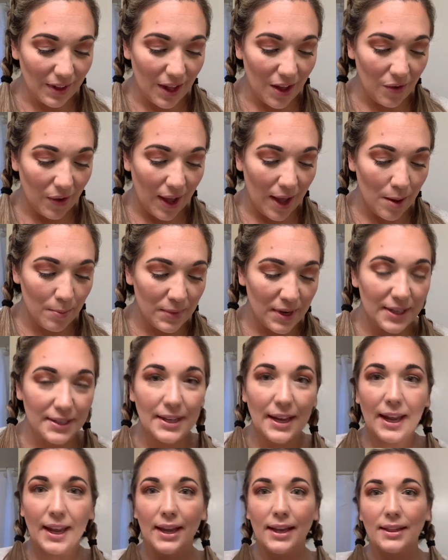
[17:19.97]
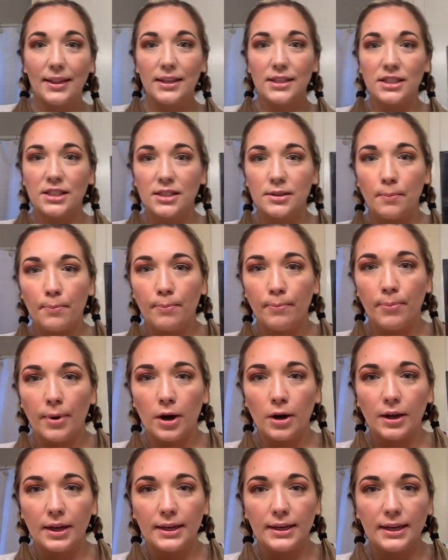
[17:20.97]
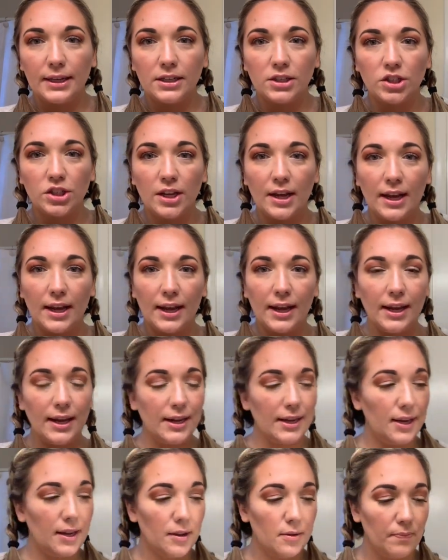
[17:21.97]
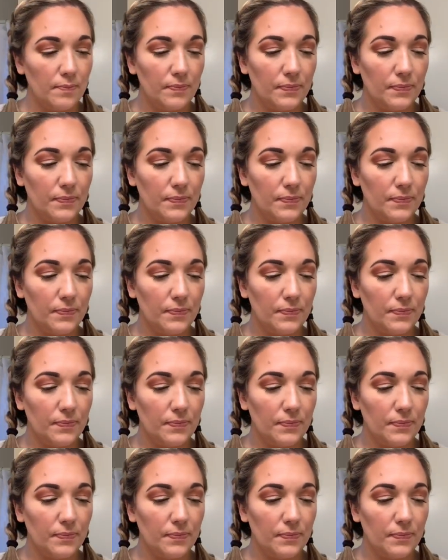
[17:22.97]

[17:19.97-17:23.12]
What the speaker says: Okay, I'm going to take this burgundy shade